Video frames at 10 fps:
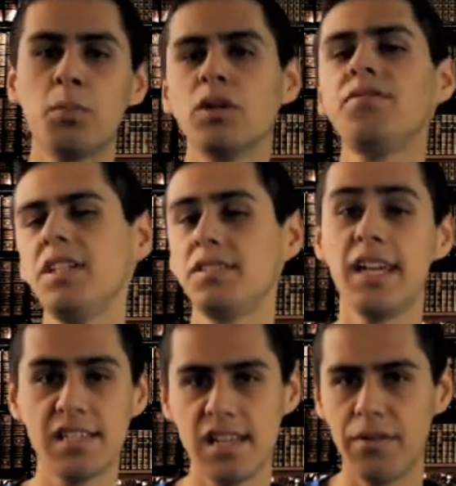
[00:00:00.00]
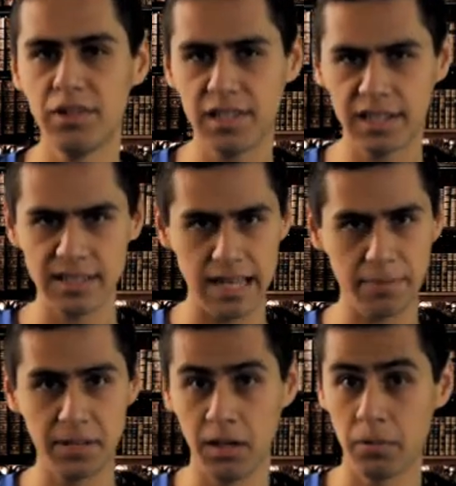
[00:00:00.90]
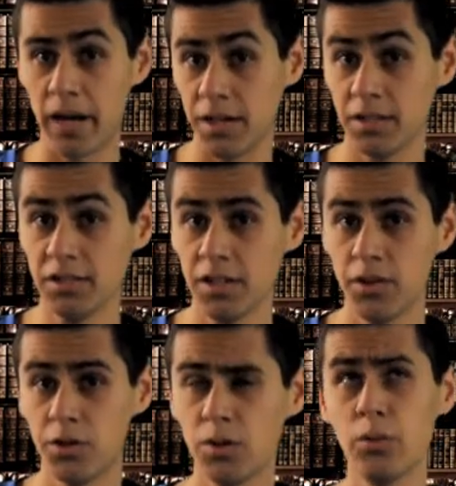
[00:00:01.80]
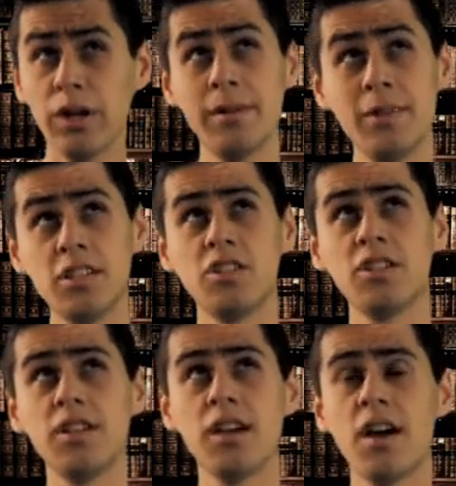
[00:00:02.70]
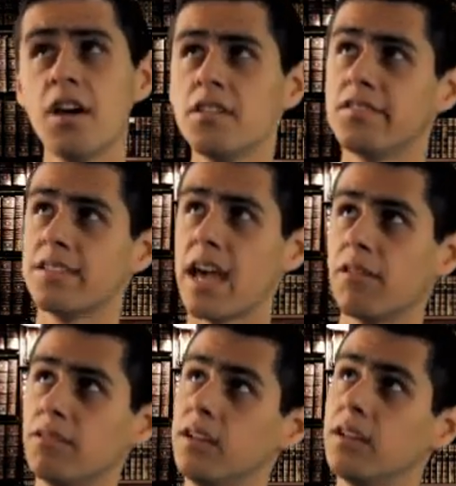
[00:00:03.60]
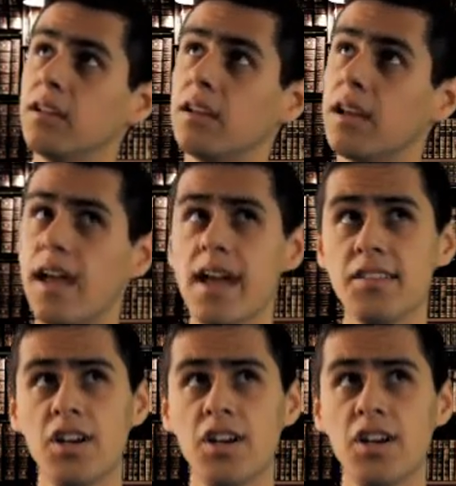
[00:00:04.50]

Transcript: briefly takes in everything that's happening around us through image, sound, and